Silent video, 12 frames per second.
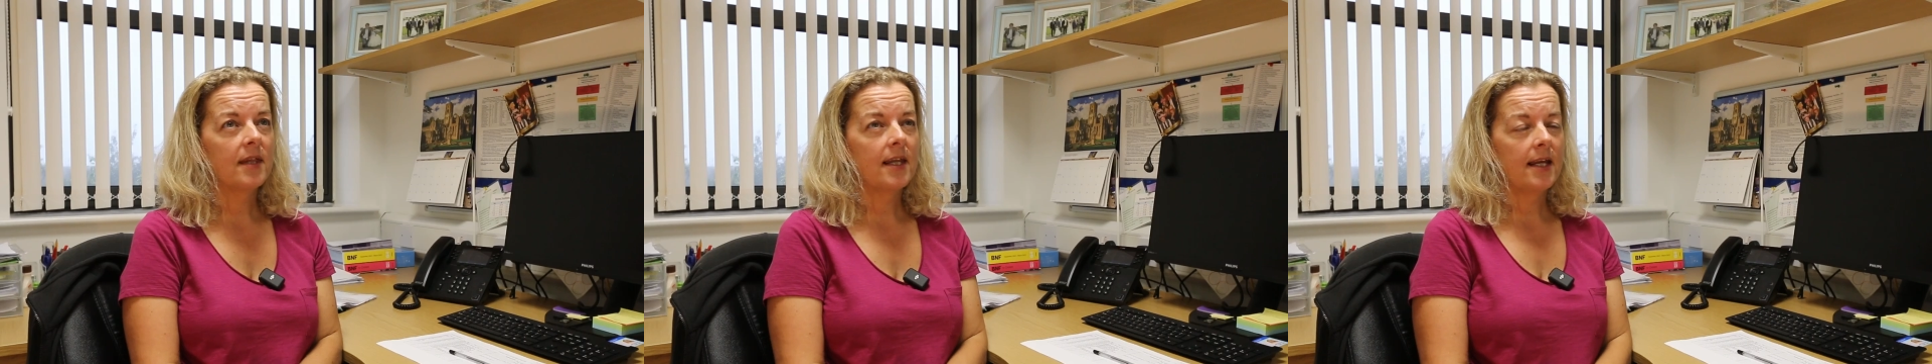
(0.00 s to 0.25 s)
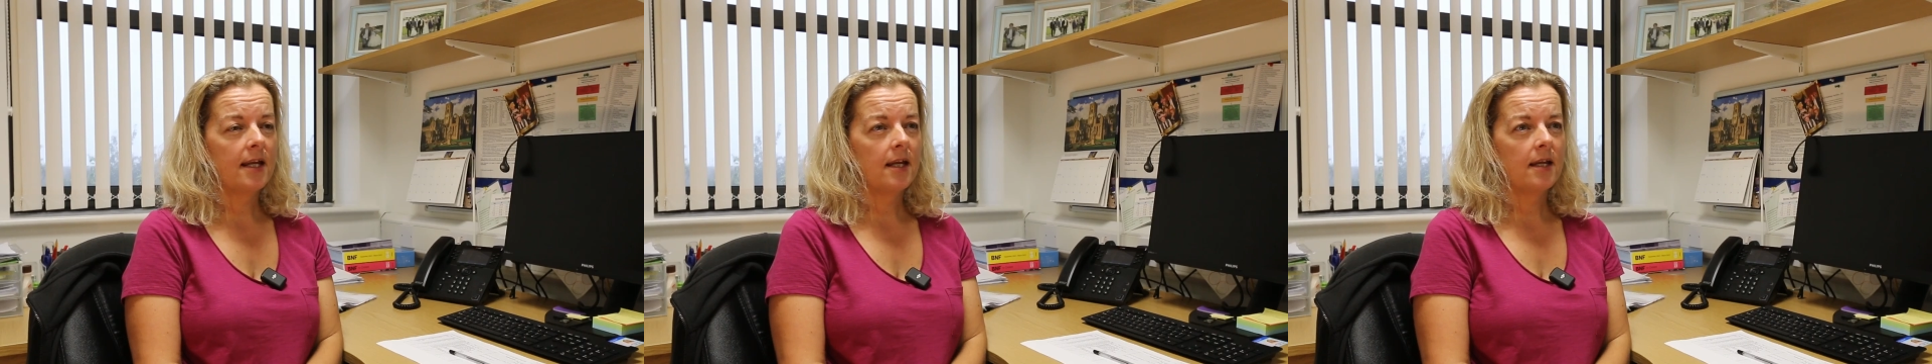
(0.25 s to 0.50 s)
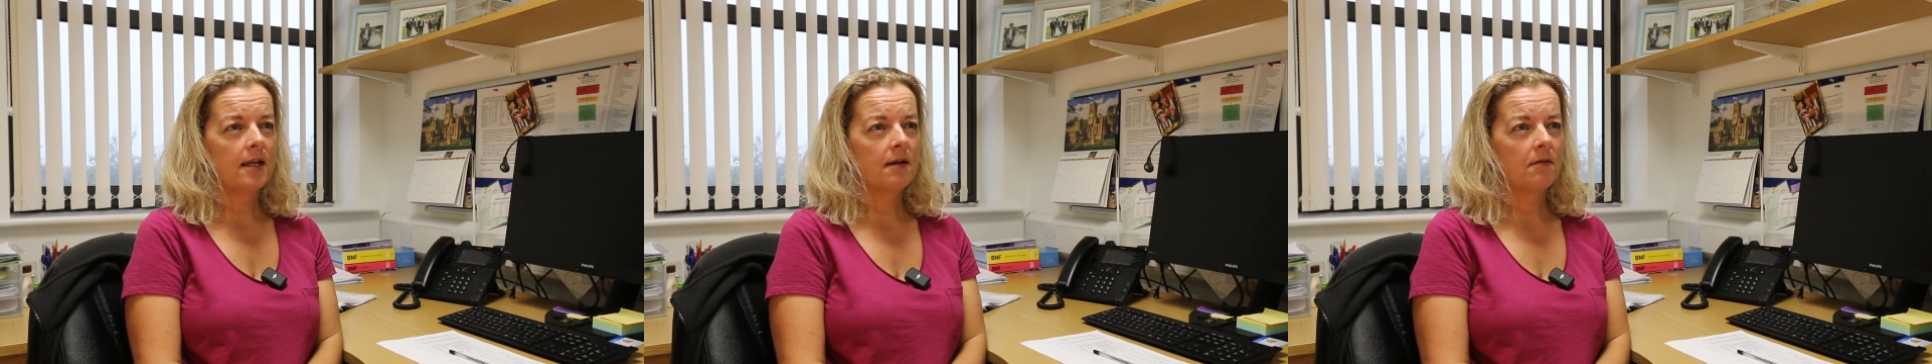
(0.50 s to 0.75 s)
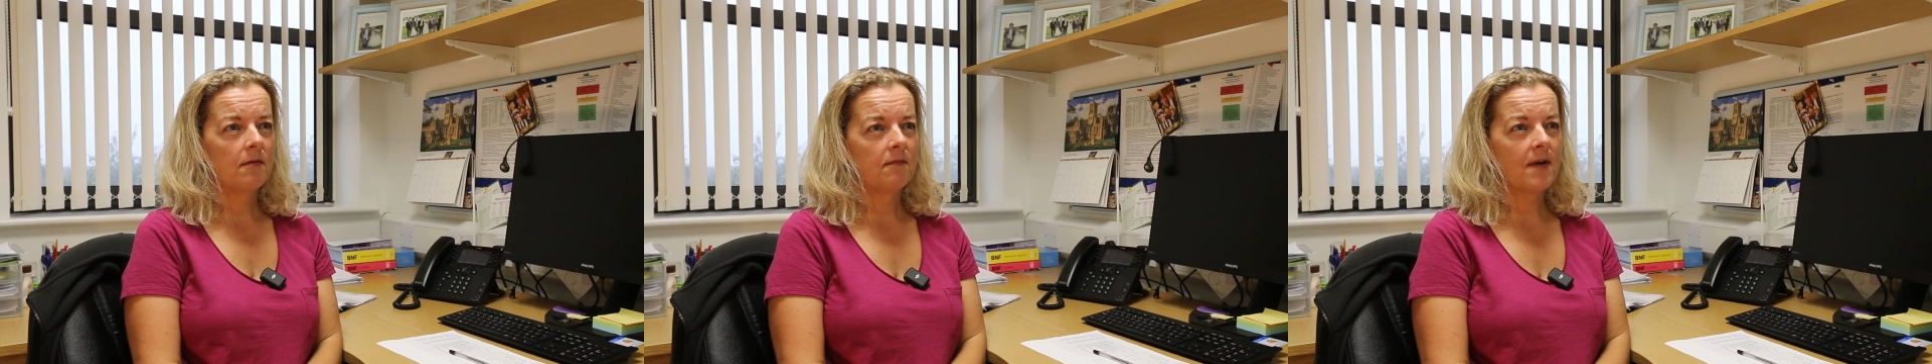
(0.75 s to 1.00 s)

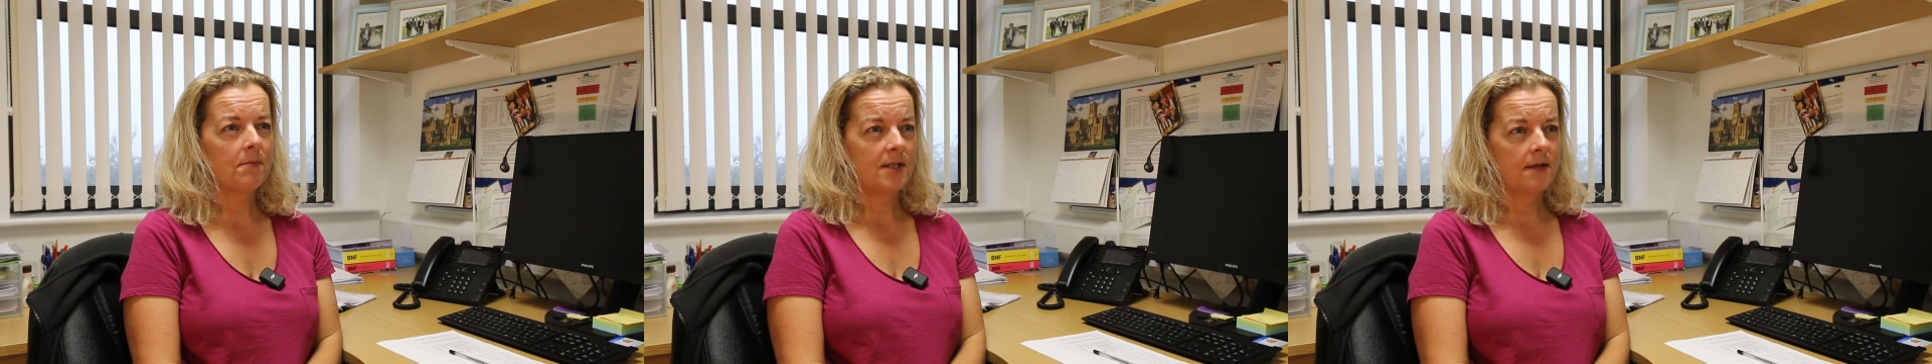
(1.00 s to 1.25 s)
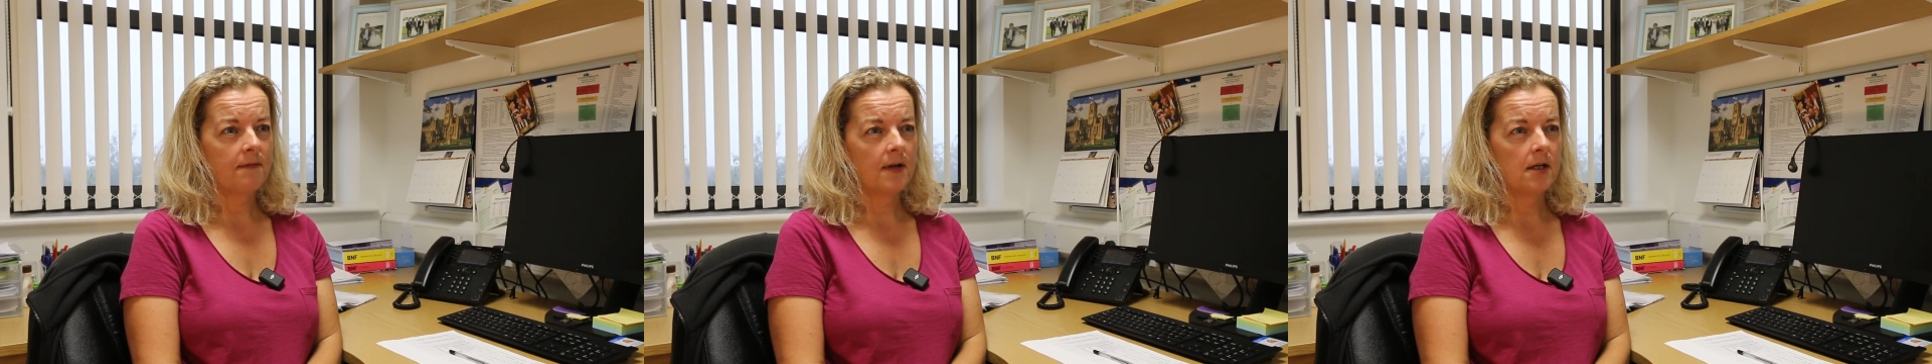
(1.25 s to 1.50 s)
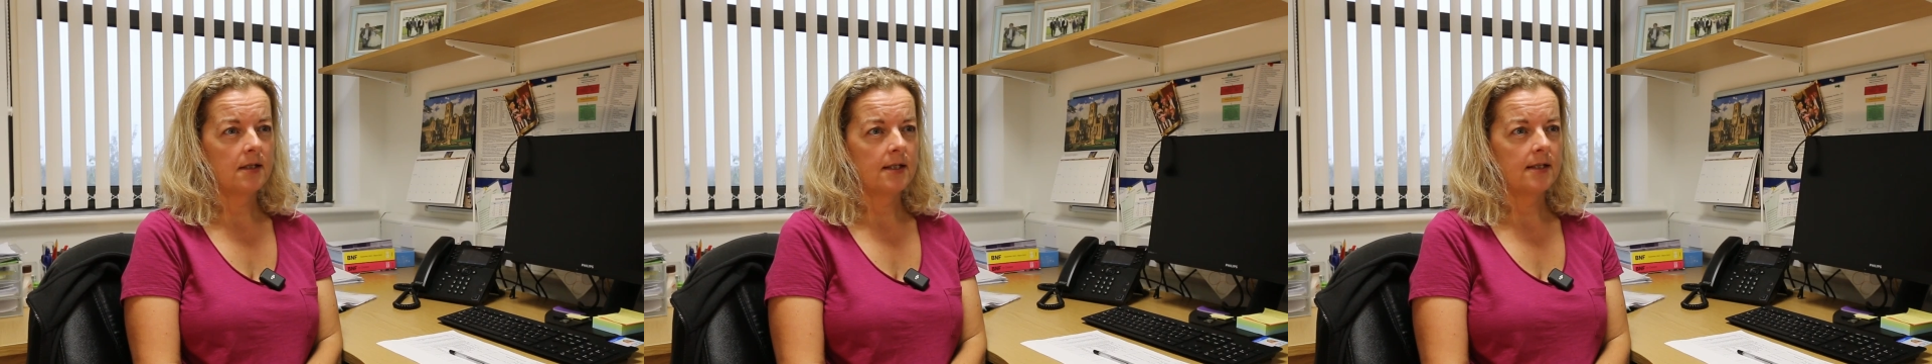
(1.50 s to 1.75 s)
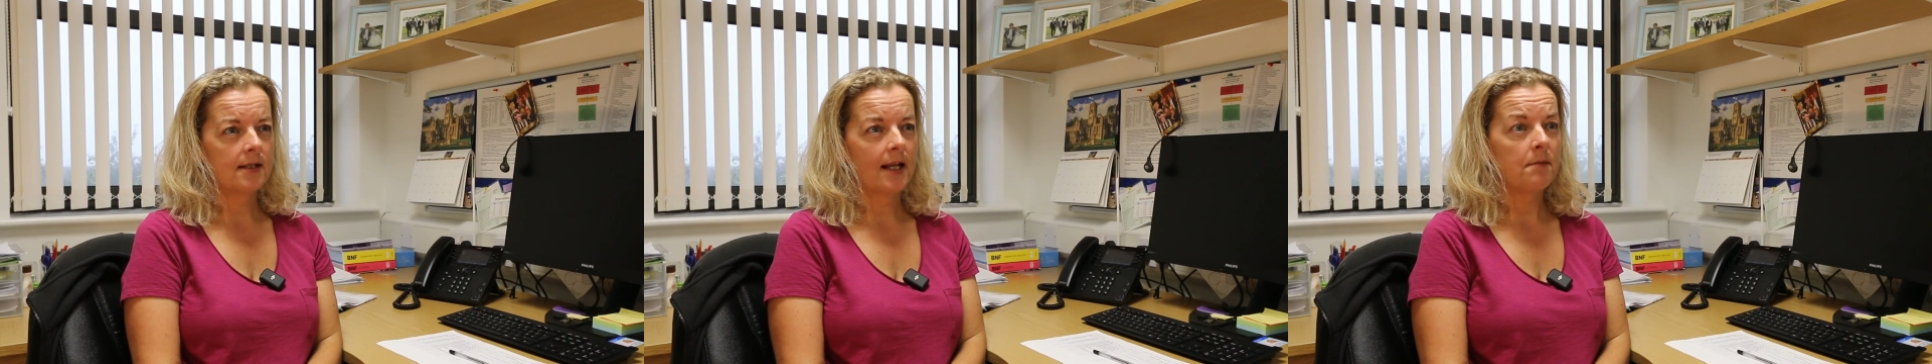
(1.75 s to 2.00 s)
The Pharmacy First
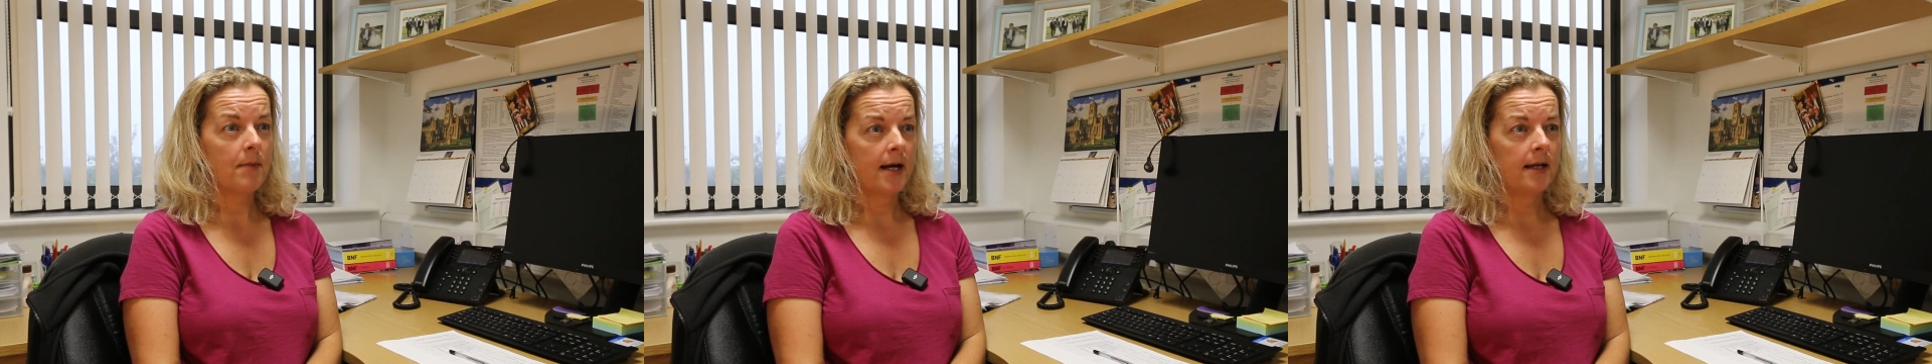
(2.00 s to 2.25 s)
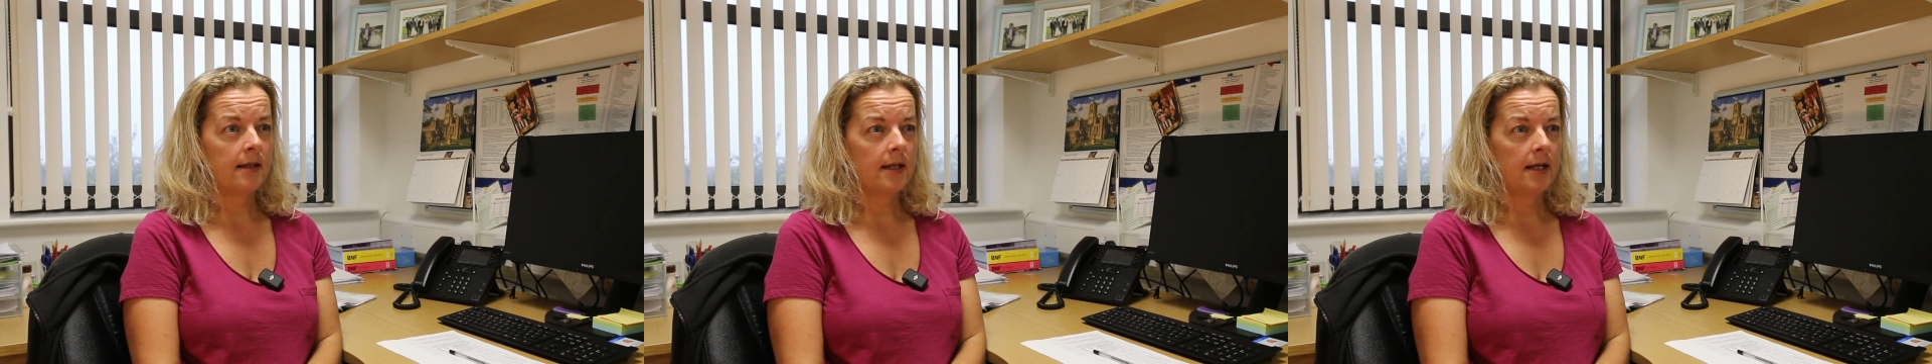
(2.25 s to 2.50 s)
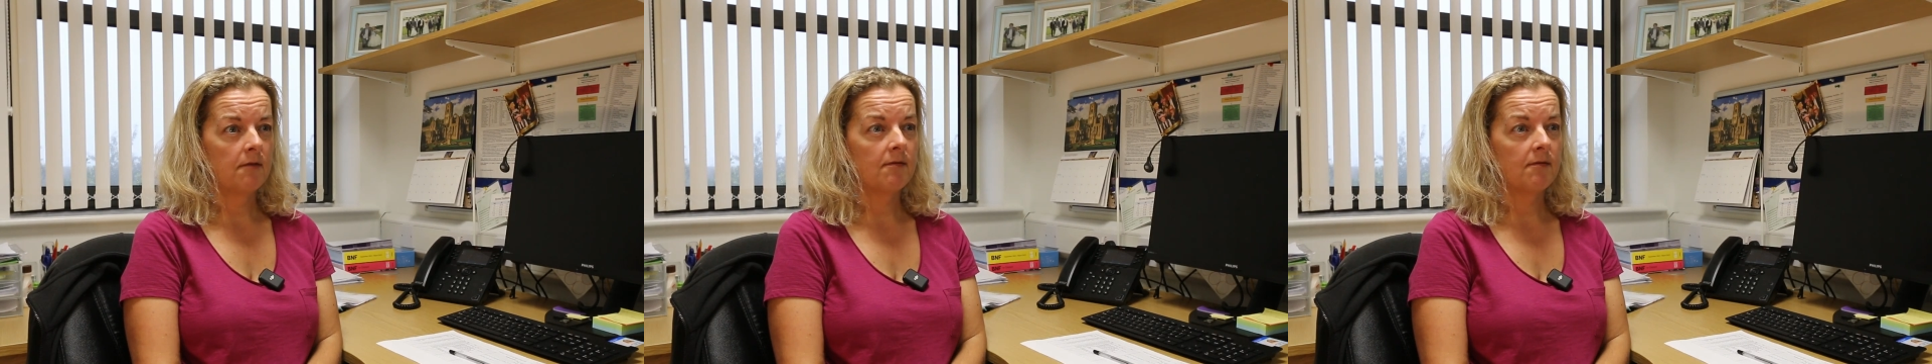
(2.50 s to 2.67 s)
is led by the